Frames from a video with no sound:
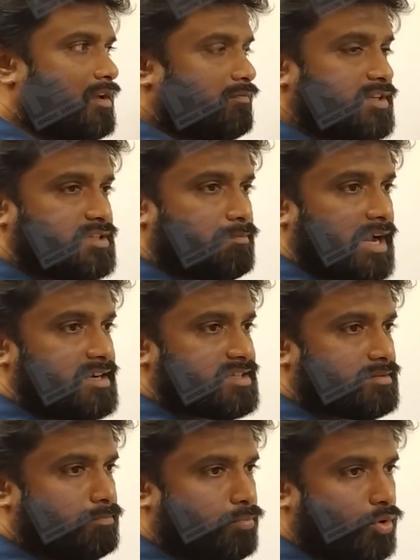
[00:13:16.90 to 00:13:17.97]
which
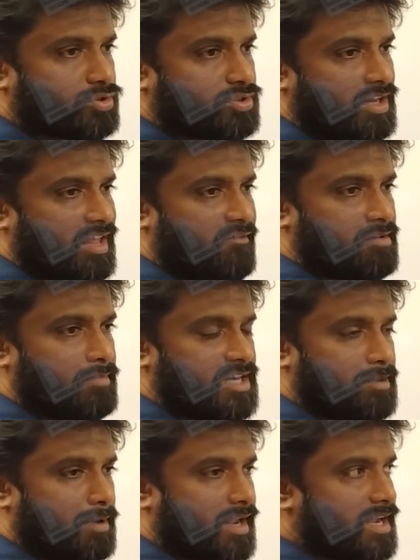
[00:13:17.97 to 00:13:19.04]
blends both 11
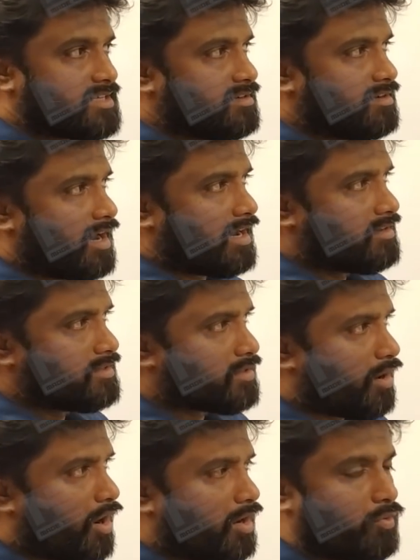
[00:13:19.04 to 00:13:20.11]
multiplication and this
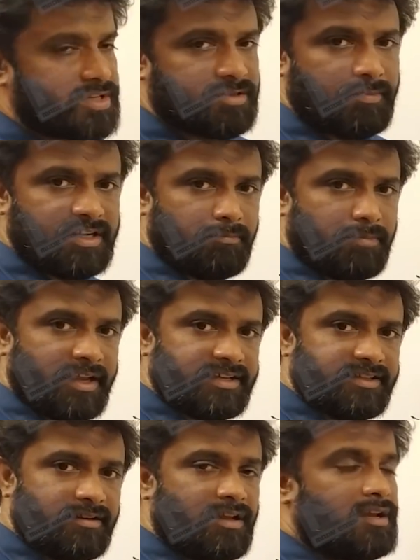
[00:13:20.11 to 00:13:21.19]
all ones
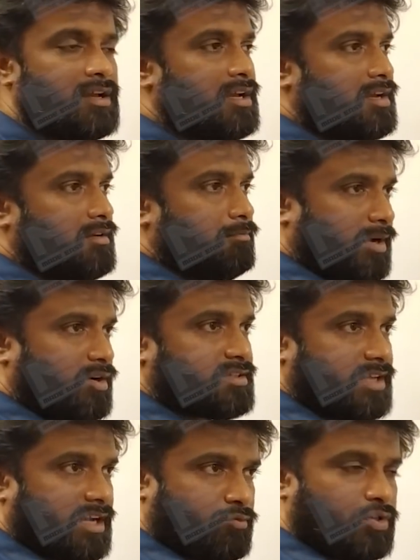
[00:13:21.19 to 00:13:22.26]
multiplication because
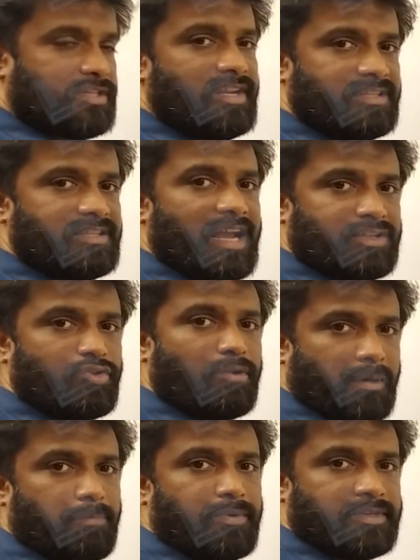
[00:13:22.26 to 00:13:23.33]
that question is the actual
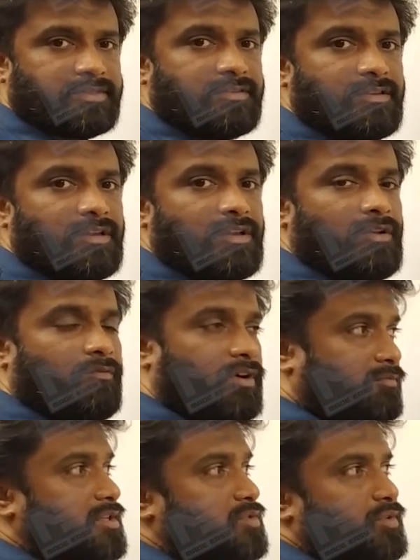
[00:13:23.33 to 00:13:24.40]
purpose for
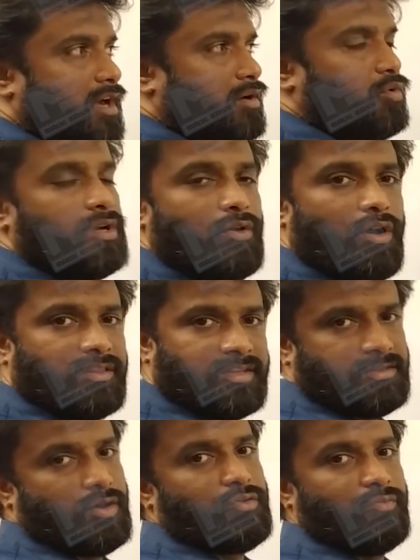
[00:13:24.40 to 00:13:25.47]
which we are doing all this
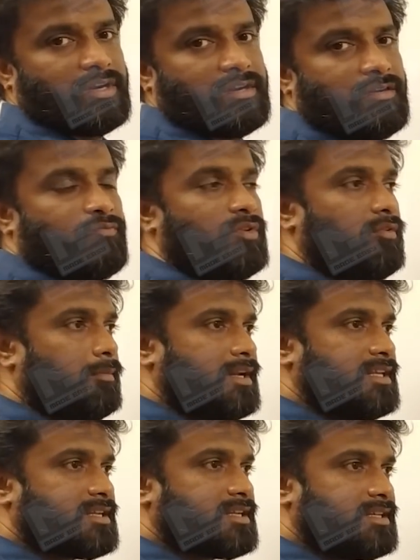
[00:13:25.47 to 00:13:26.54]
groundwork. We will be
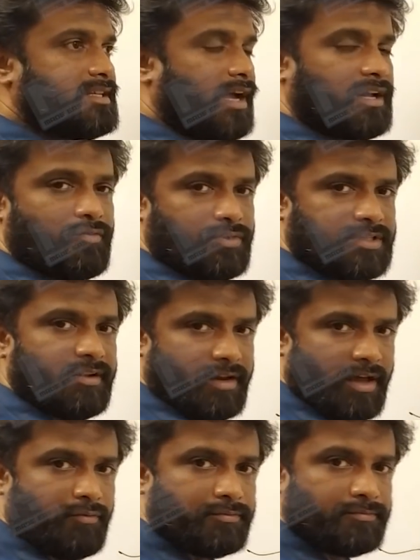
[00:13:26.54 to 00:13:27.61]
discussing that question
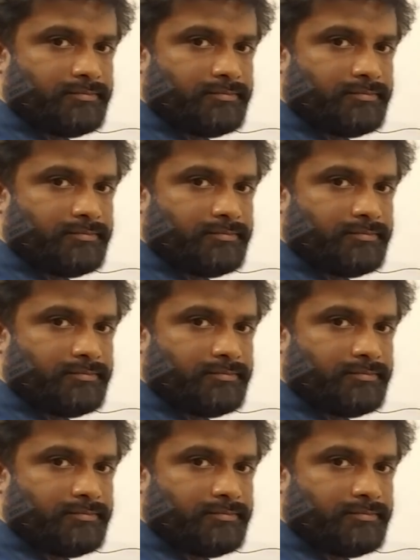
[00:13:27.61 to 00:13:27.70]
now.